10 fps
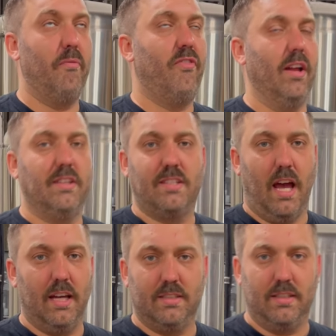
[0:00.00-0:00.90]

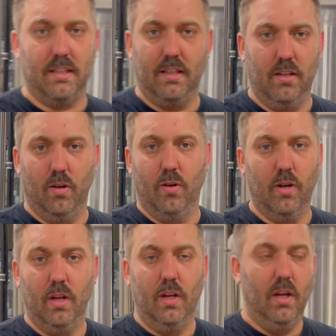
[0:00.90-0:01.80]
Fantastic,
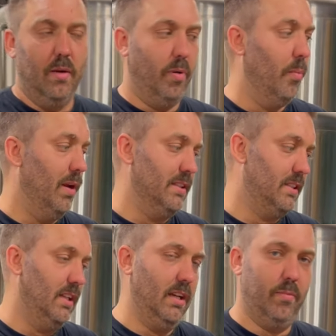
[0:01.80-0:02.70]

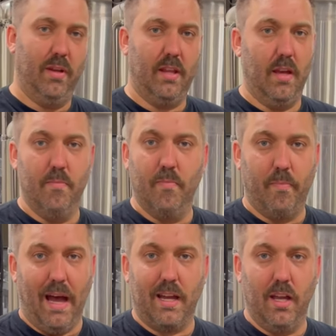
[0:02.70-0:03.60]
publicity with him
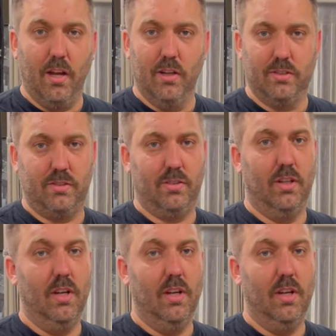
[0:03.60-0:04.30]
backing us.